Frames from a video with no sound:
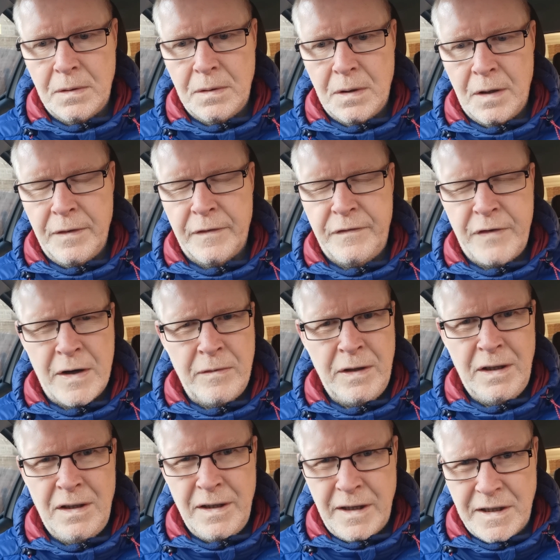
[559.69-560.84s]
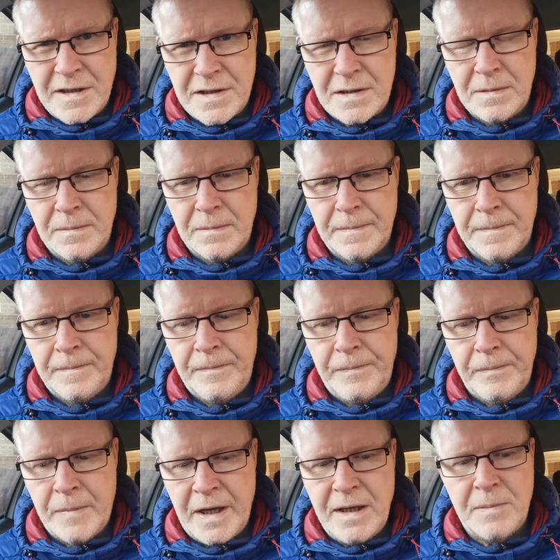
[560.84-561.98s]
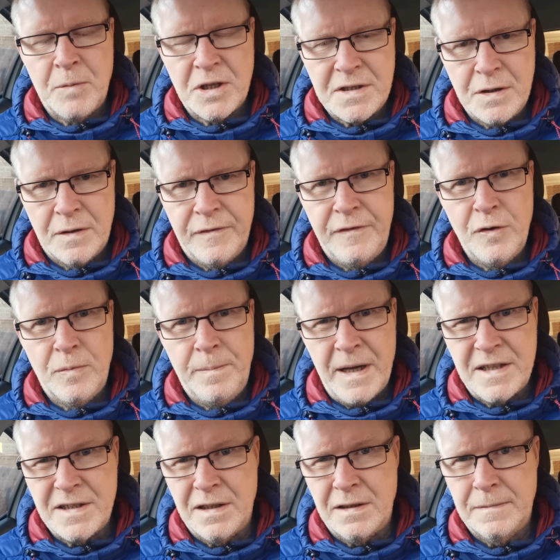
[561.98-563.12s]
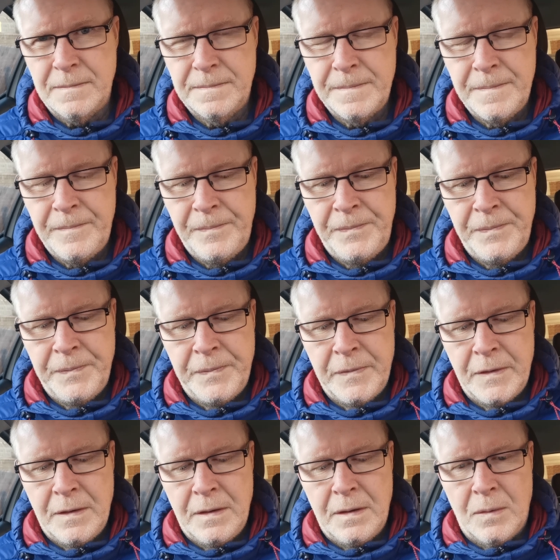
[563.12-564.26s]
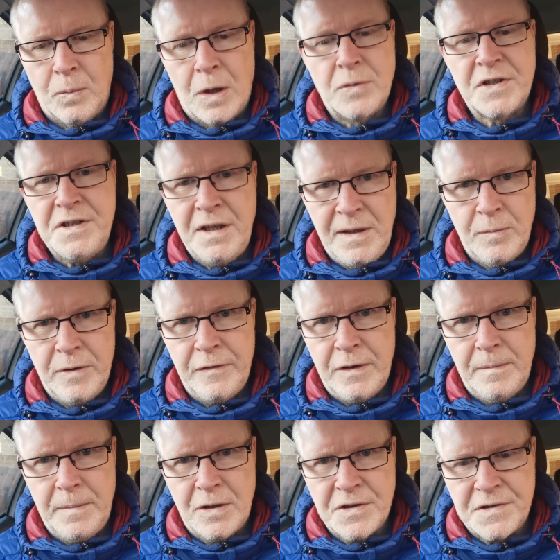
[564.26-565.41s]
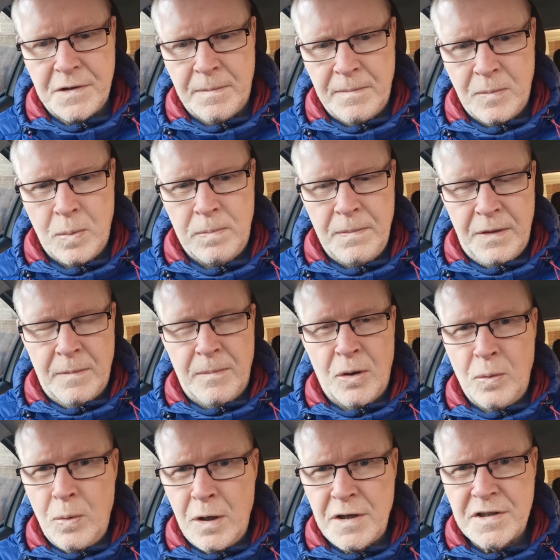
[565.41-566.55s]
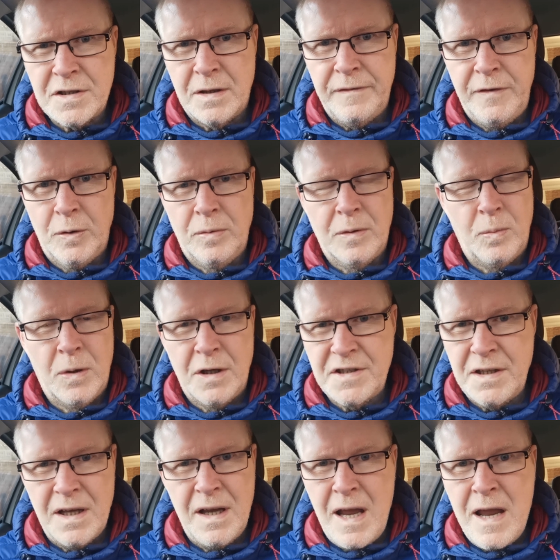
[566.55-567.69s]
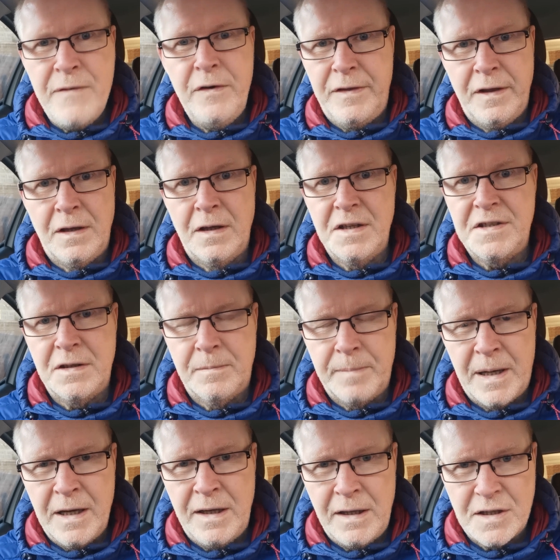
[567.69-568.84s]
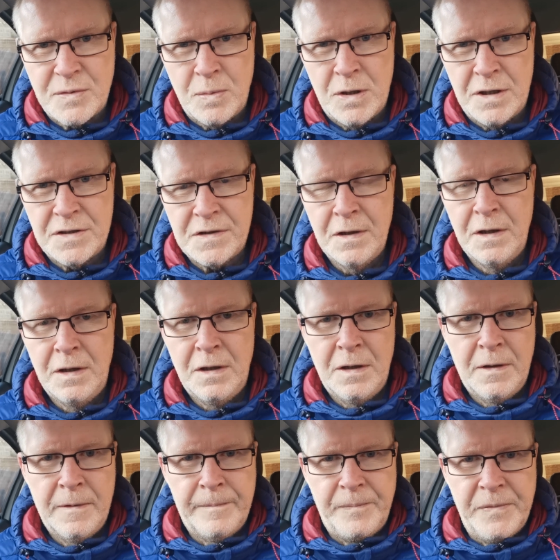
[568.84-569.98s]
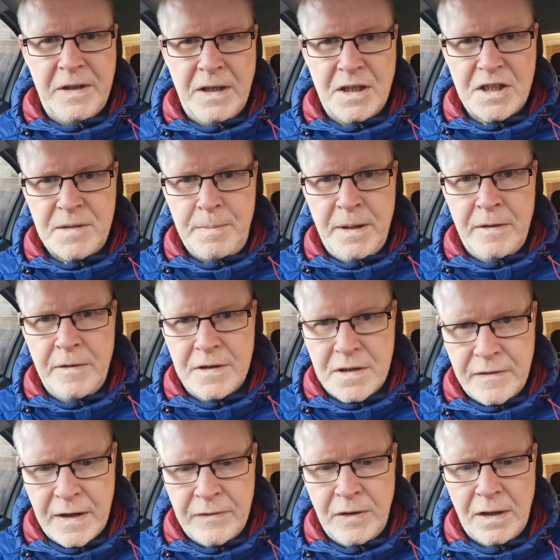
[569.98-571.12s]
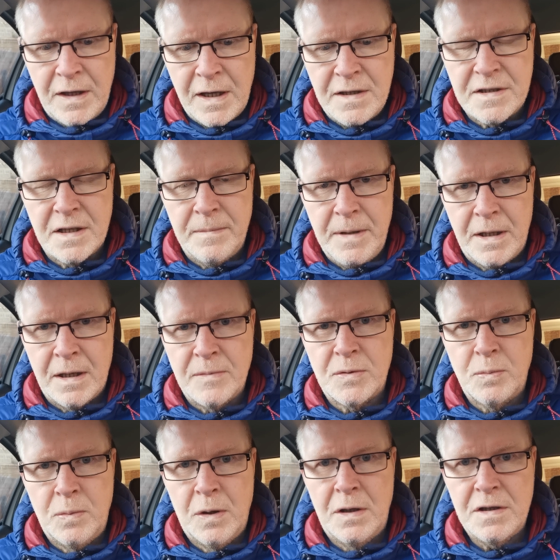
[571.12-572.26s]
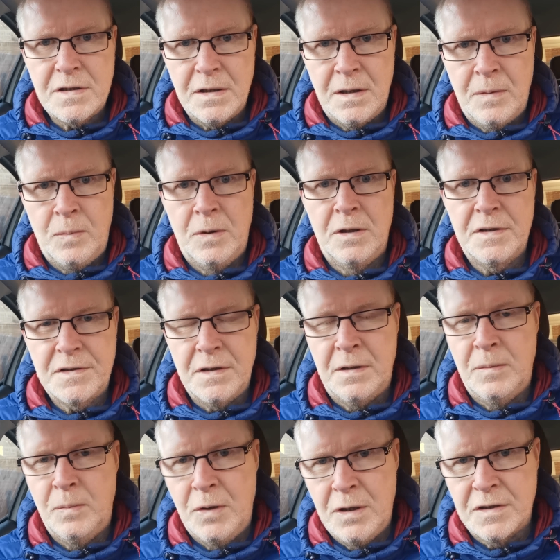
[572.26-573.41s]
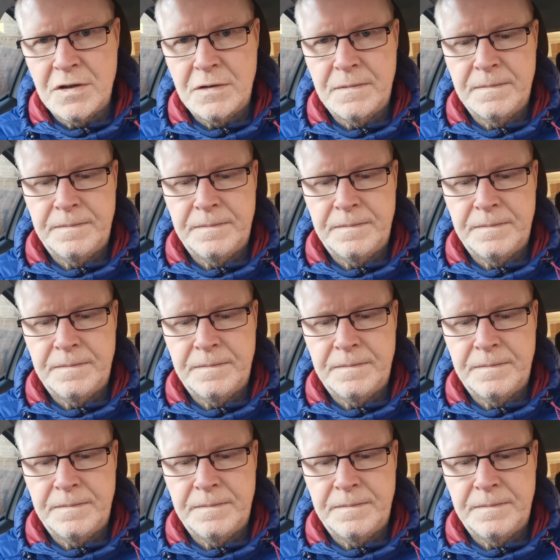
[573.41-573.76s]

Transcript: at the very least, make myself feel better whilst dealing with it, because the the more worse I feel, the worse everything is. The pain gets worse. The experience of having cancer becomes worse and worse and worse.